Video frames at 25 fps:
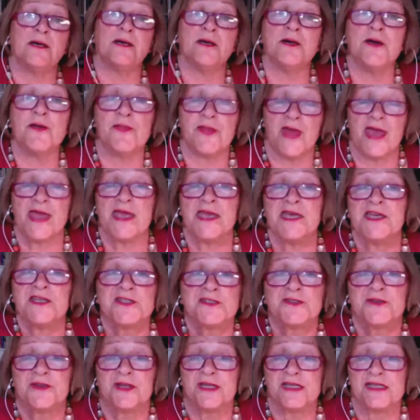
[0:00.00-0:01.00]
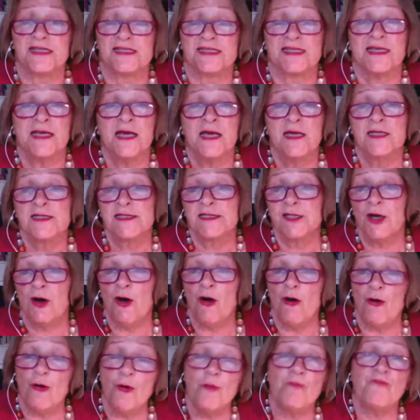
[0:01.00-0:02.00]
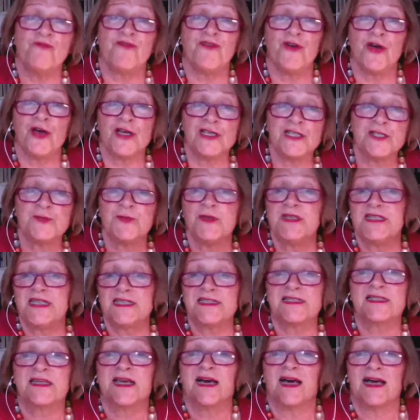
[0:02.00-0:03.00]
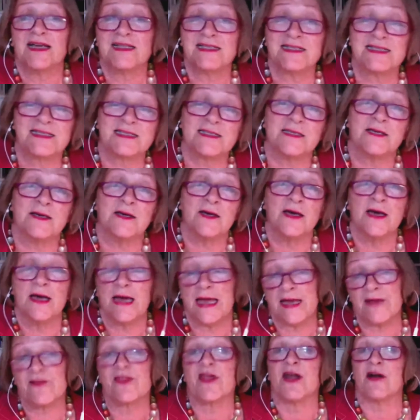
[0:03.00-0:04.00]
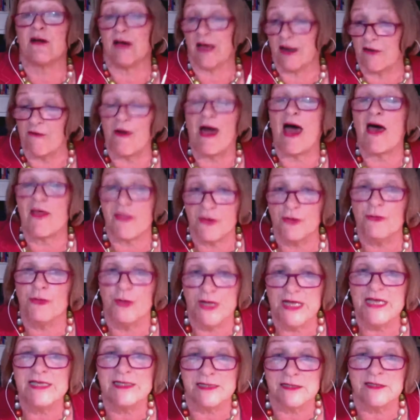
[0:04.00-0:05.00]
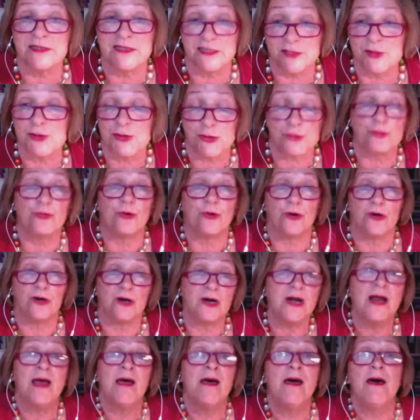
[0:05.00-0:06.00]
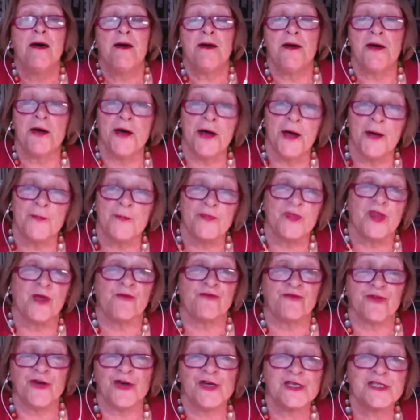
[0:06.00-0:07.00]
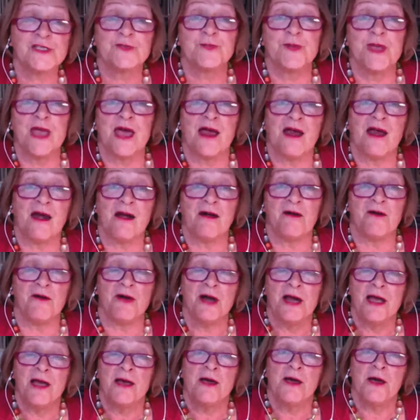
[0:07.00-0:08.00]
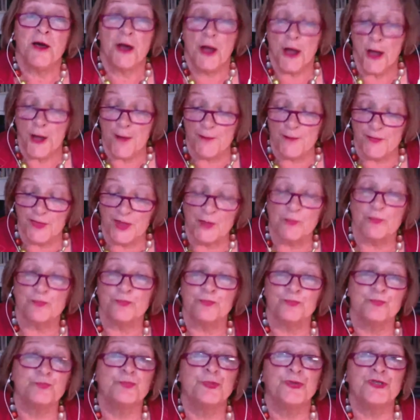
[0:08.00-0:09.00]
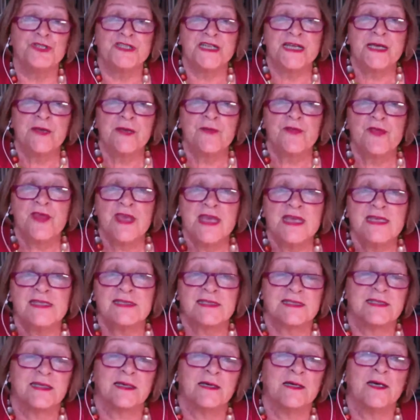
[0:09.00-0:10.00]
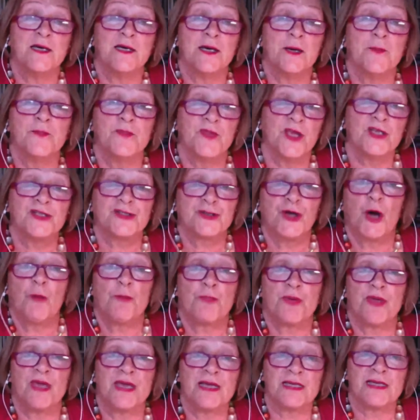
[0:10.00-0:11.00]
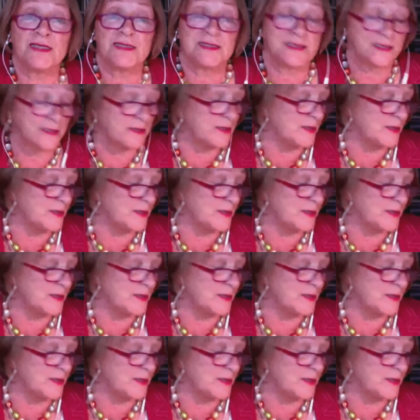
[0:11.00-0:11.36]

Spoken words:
their interests. So first we discuss, and there are other reasons, sure. First we are putting these topics